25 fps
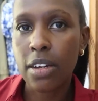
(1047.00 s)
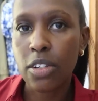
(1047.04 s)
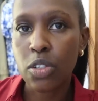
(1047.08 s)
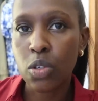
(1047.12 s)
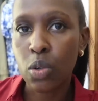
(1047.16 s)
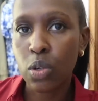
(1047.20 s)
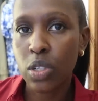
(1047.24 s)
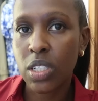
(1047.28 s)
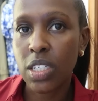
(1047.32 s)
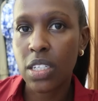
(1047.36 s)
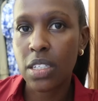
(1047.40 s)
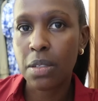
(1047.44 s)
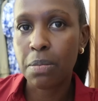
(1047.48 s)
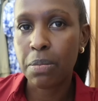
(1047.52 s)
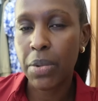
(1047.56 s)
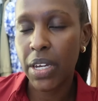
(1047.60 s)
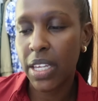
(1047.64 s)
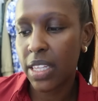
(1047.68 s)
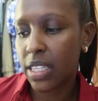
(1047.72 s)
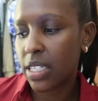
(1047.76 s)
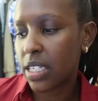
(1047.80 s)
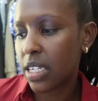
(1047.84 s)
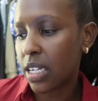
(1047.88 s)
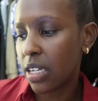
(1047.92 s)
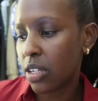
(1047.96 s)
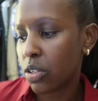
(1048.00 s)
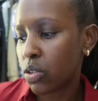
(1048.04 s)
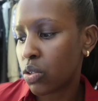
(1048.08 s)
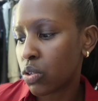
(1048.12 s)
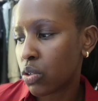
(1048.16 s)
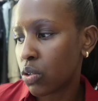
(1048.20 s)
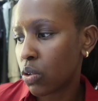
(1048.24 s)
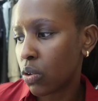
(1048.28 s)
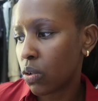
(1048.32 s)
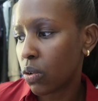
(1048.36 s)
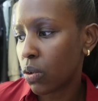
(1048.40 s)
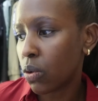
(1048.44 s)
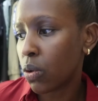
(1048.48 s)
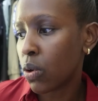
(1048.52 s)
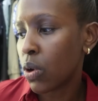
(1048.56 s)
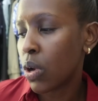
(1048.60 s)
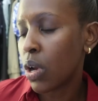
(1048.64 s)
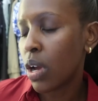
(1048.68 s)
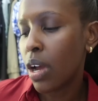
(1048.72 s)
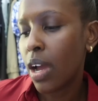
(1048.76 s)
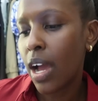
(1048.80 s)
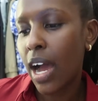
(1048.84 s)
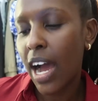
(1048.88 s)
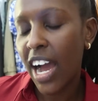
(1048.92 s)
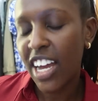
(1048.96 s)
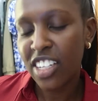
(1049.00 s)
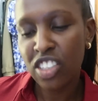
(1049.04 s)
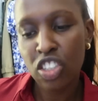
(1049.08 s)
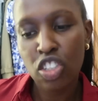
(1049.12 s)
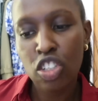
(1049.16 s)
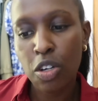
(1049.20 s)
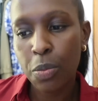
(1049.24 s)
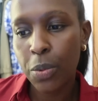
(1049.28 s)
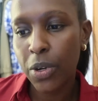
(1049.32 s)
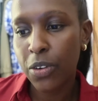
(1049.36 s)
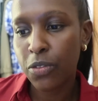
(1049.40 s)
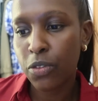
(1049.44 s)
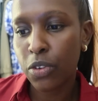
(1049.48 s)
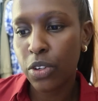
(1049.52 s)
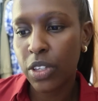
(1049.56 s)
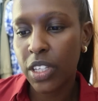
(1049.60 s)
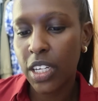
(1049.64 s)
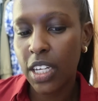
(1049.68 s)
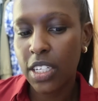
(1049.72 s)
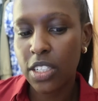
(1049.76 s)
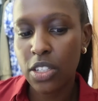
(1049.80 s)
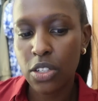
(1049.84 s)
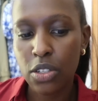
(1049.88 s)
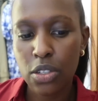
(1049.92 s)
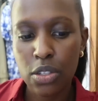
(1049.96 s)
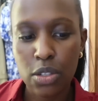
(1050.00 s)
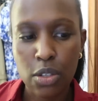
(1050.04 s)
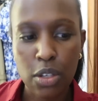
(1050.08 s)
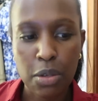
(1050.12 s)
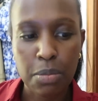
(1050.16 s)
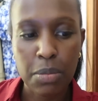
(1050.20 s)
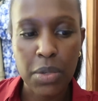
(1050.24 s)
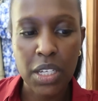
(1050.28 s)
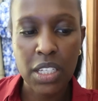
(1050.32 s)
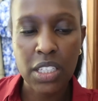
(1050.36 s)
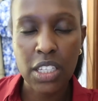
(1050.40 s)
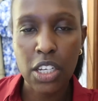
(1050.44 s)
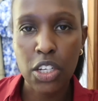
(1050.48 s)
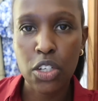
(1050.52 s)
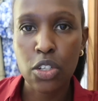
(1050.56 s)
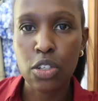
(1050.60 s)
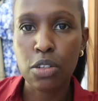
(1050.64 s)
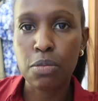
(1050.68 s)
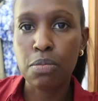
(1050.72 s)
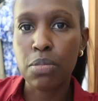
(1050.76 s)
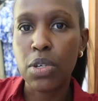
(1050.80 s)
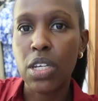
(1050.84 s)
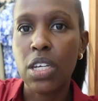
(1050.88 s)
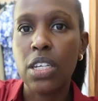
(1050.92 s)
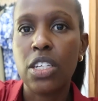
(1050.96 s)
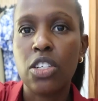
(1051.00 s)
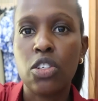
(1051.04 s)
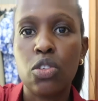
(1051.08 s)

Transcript: daughter's birthday. So hard stop at 4:30. So it means I should be